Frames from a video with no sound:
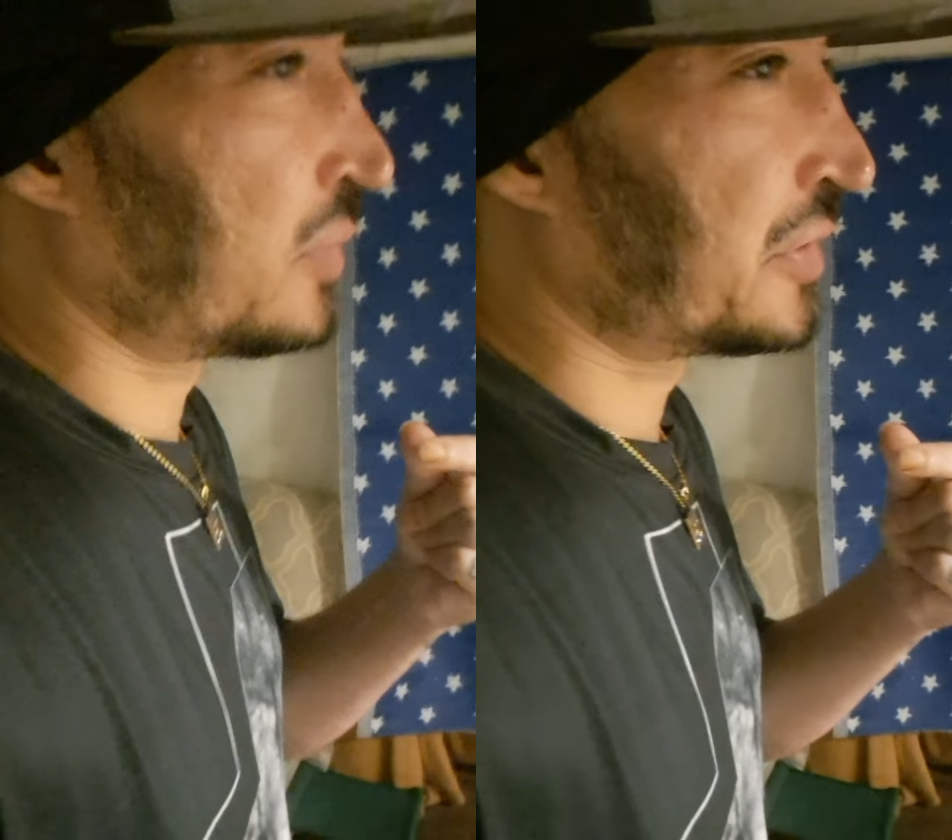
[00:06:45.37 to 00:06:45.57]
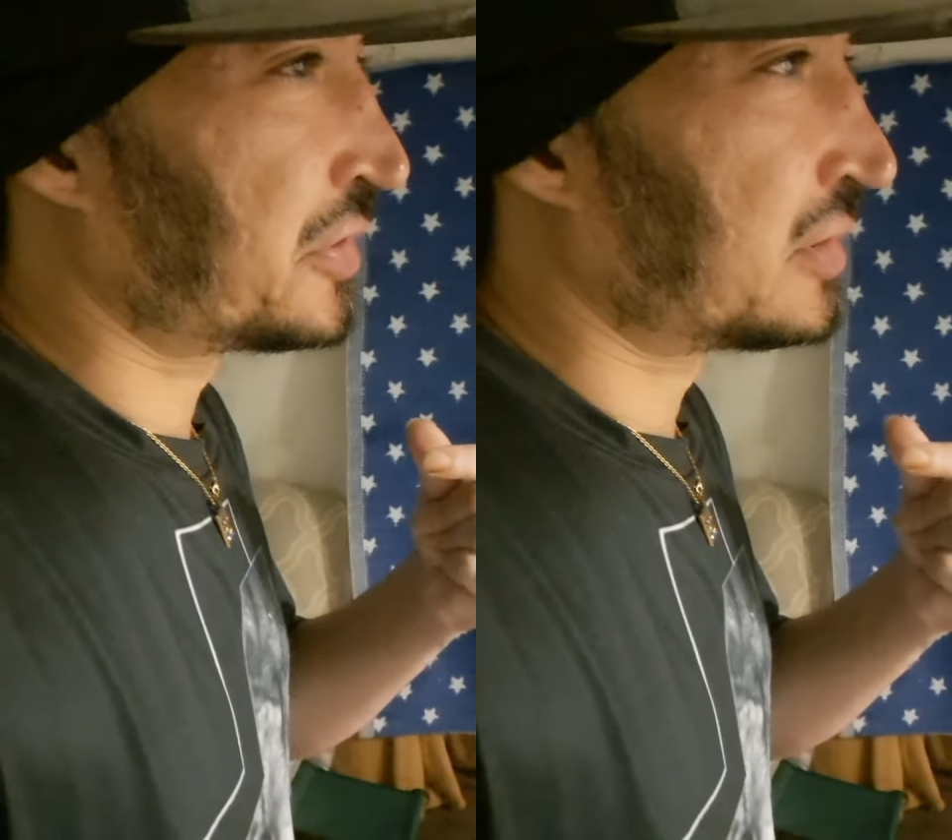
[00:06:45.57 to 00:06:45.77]

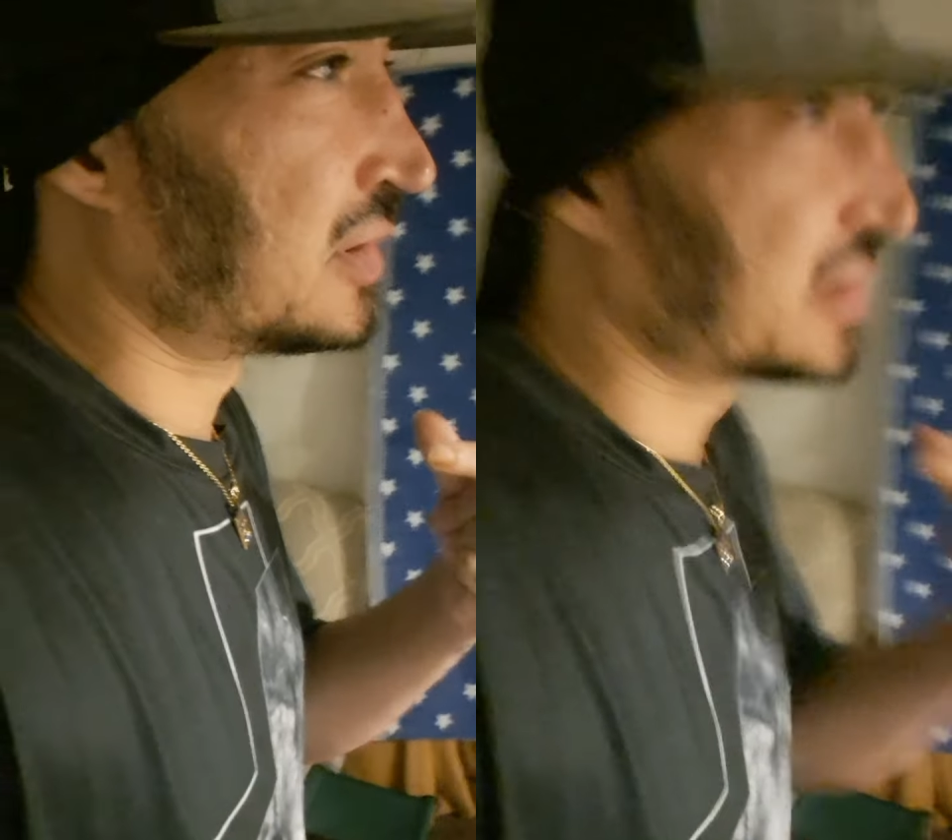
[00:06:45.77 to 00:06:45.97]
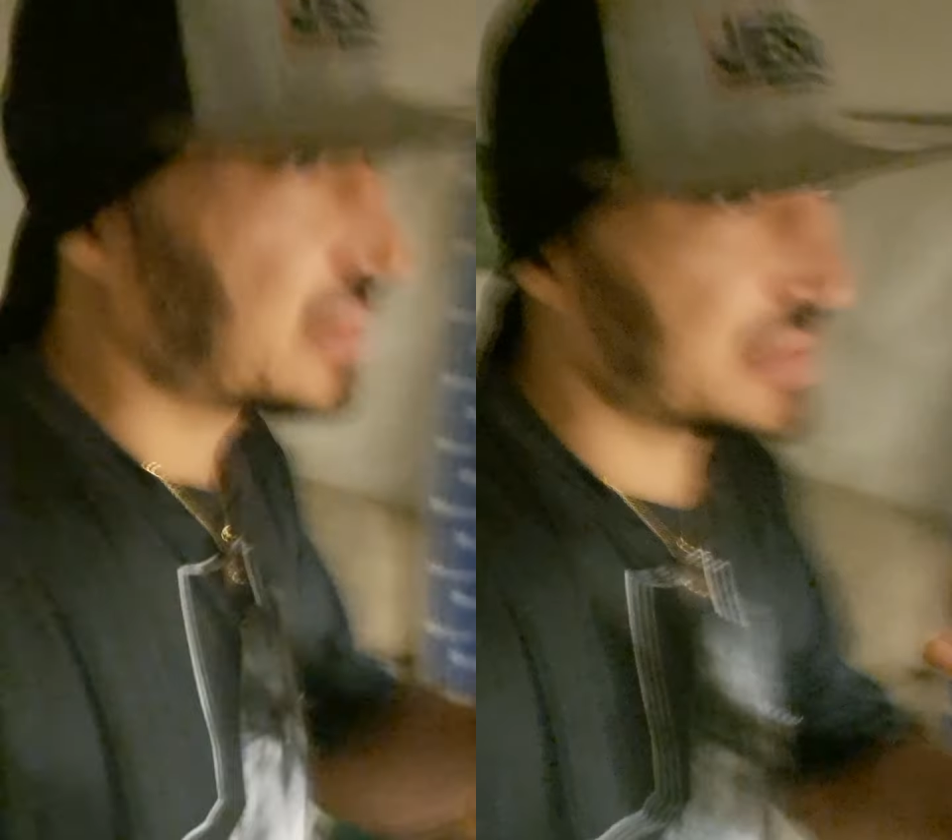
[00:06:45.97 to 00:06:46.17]
when you're
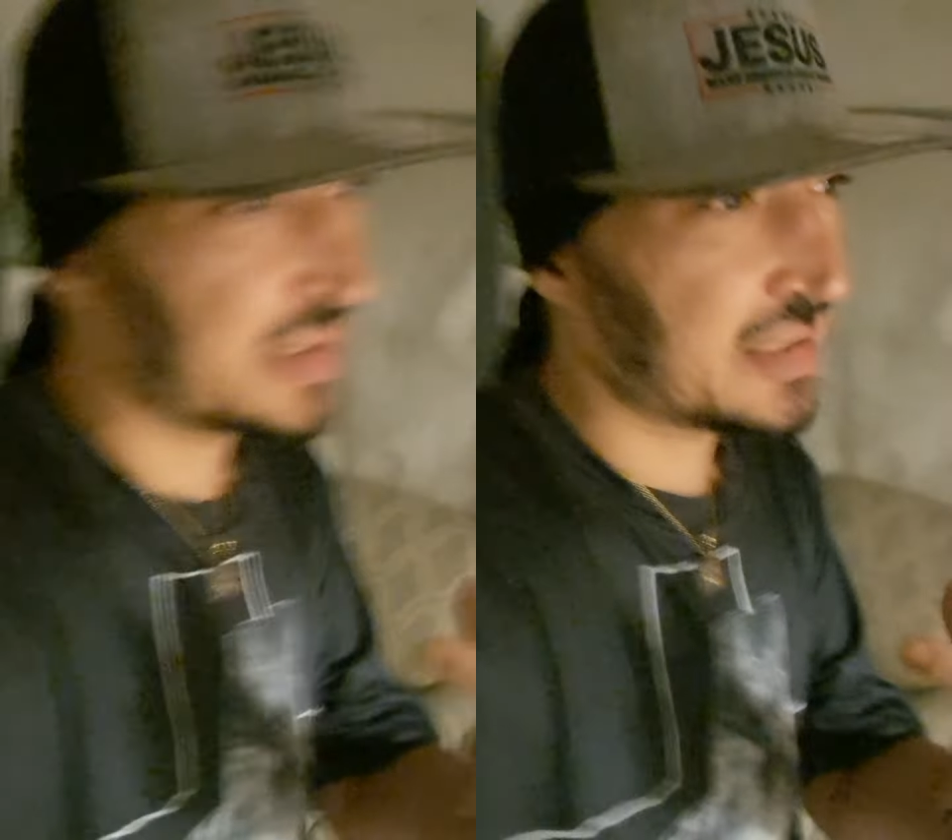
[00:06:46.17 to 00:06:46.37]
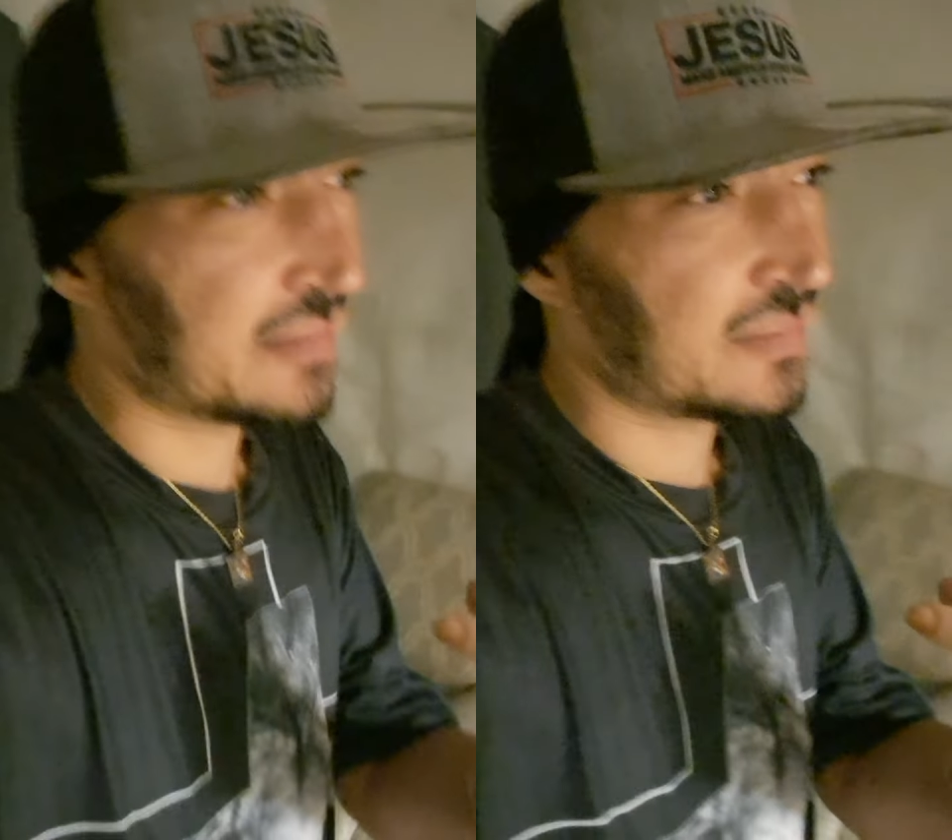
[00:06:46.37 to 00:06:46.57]
looking
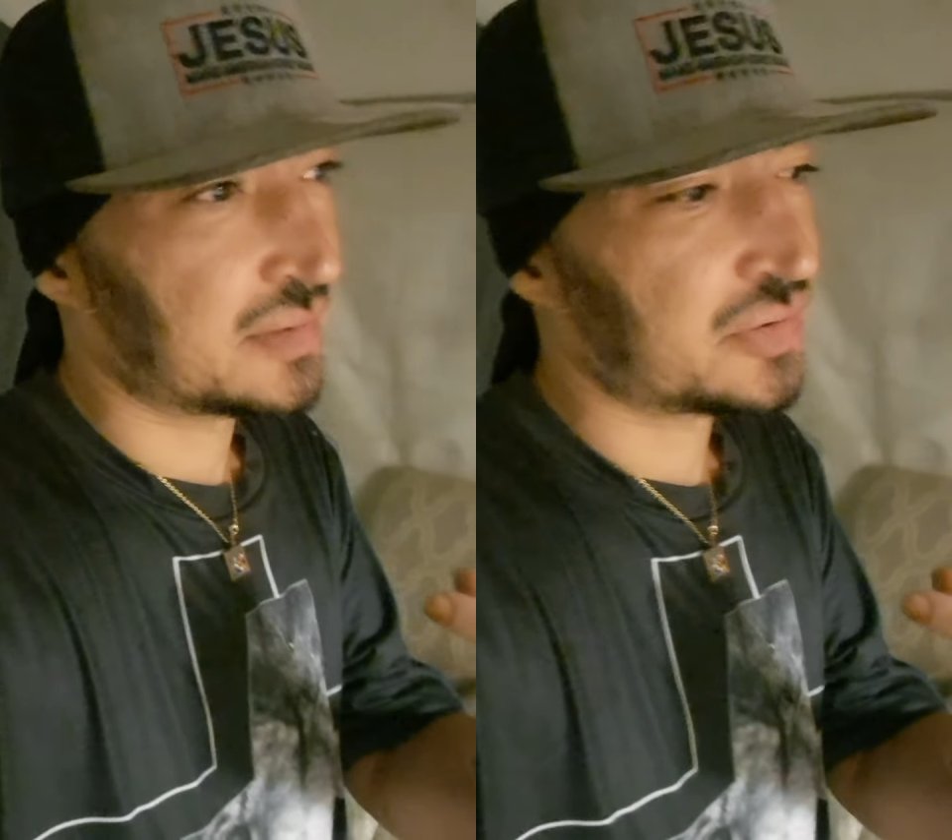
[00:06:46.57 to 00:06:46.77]
at